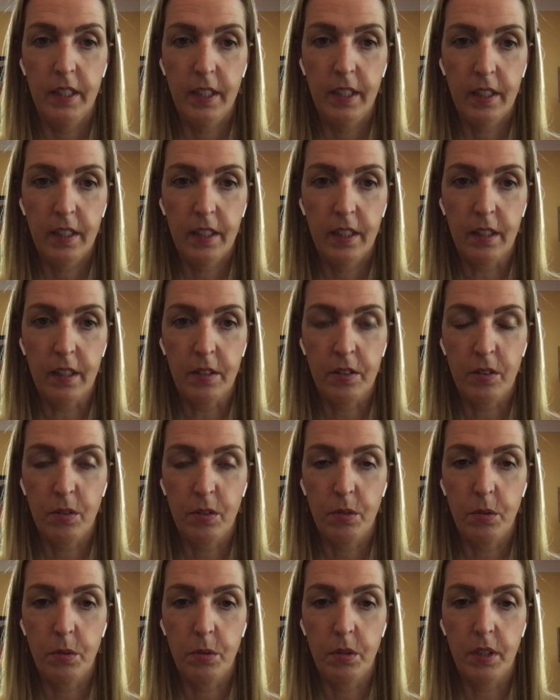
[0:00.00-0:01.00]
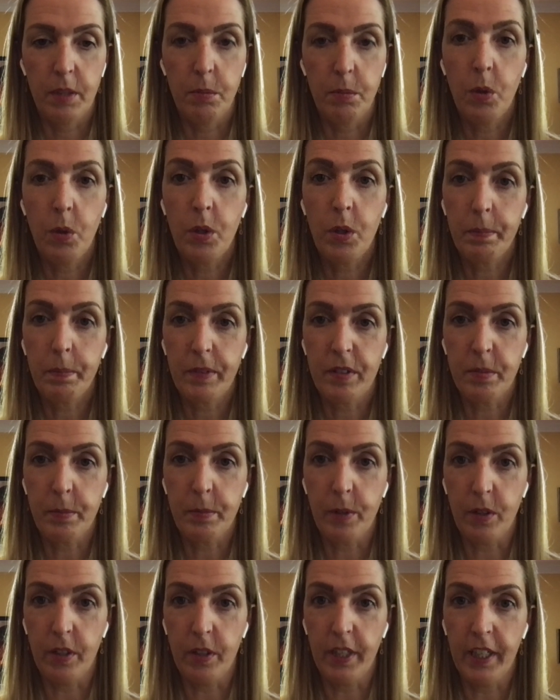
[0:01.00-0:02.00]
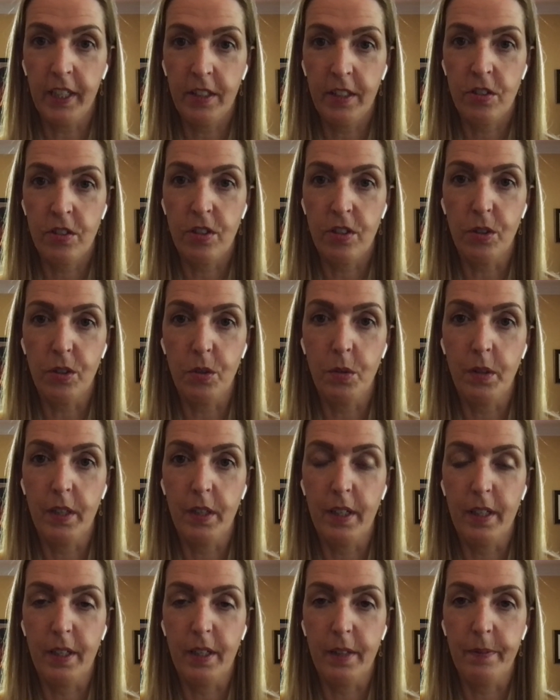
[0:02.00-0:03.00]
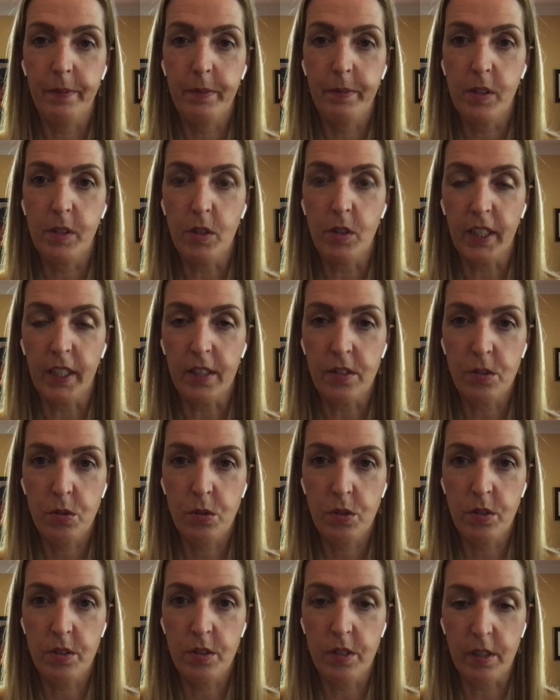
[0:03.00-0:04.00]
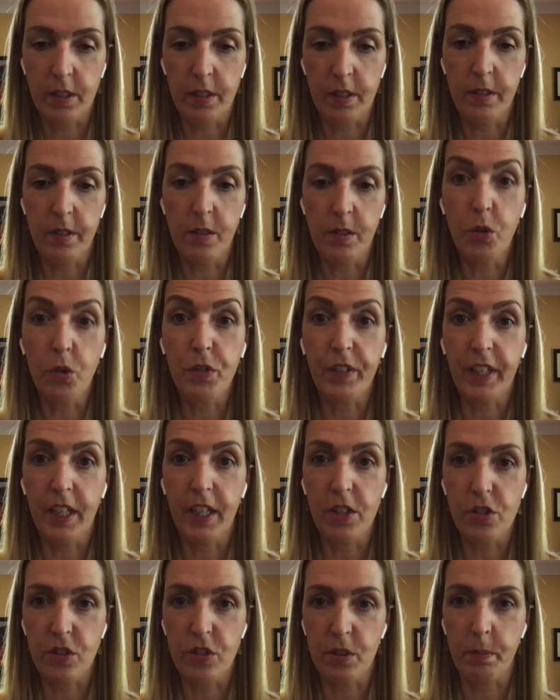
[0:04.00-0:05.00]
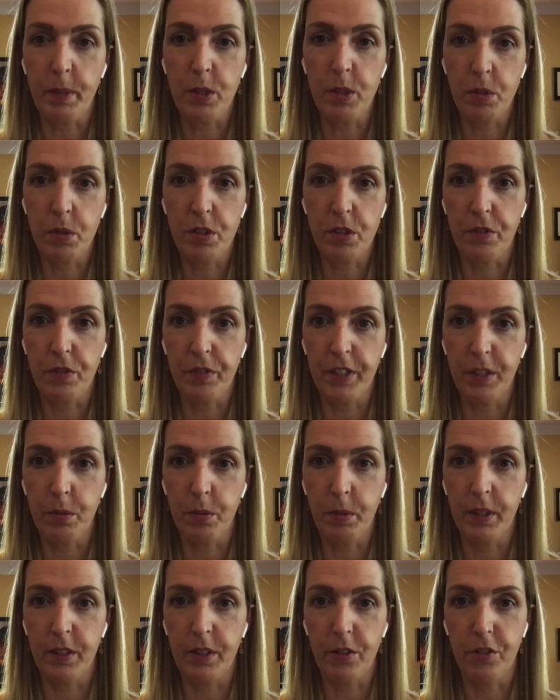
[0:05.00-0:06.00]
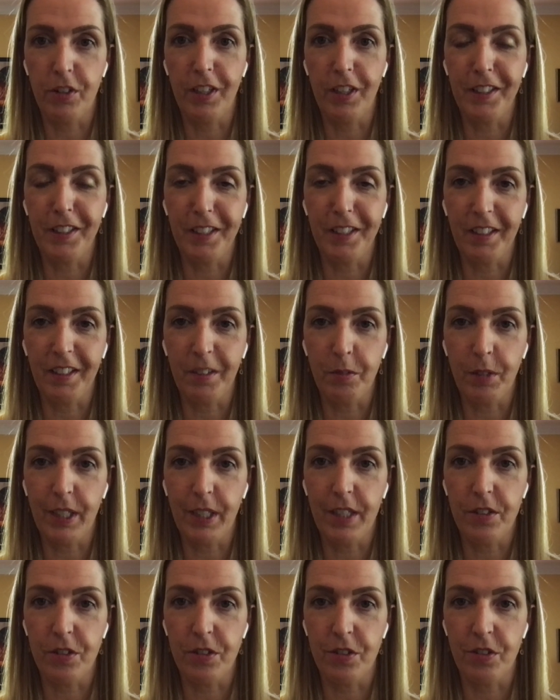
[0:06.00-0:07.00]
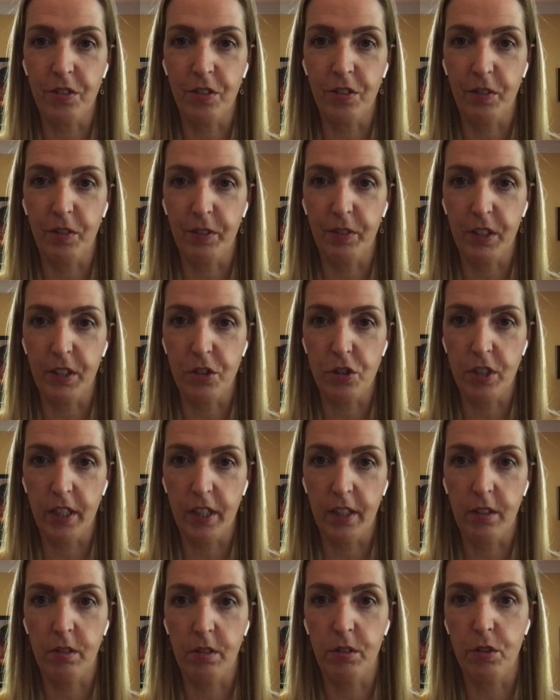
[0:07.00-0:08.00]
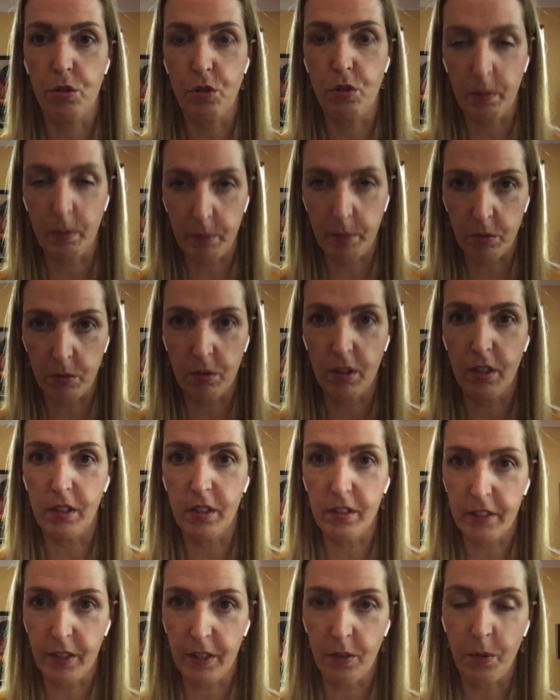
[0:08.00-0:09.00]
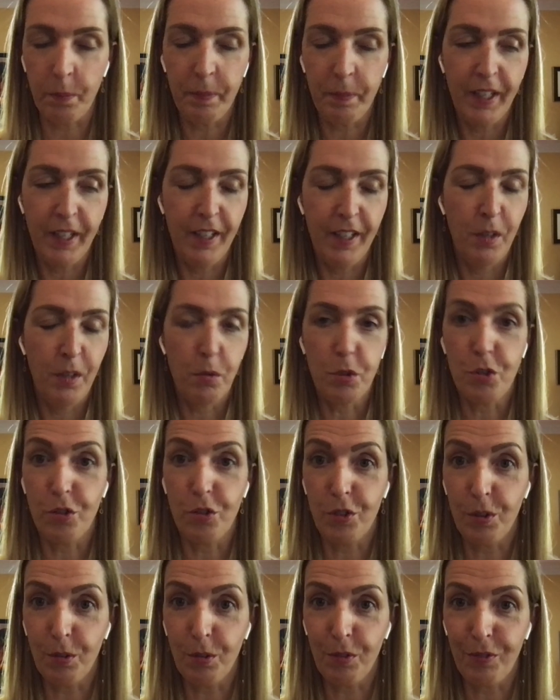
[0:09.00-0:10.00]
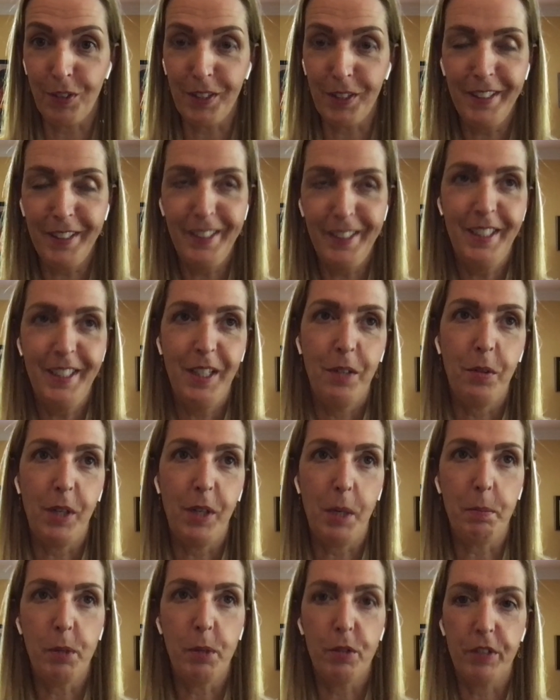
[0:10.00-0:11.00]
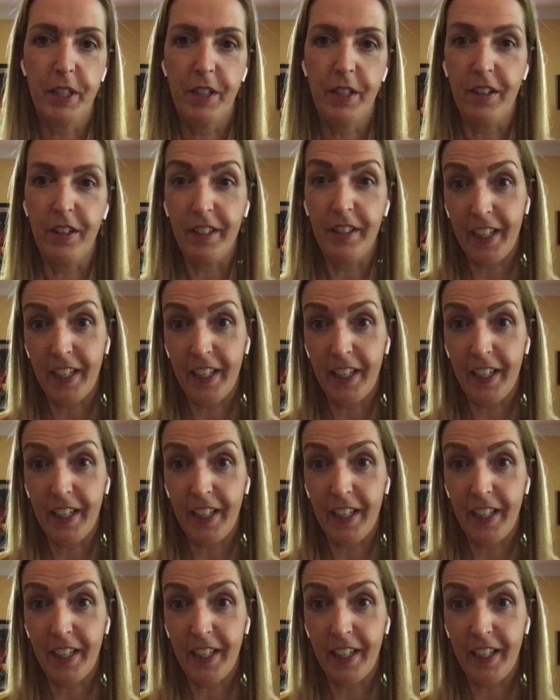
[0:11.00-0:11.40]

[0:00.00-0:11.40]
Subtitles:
Yeah, so I woke up this morning to, I get notifications on my Twitter feed when there's anything related to CervicalCheck or the tribunal, which is useful while I'm over here.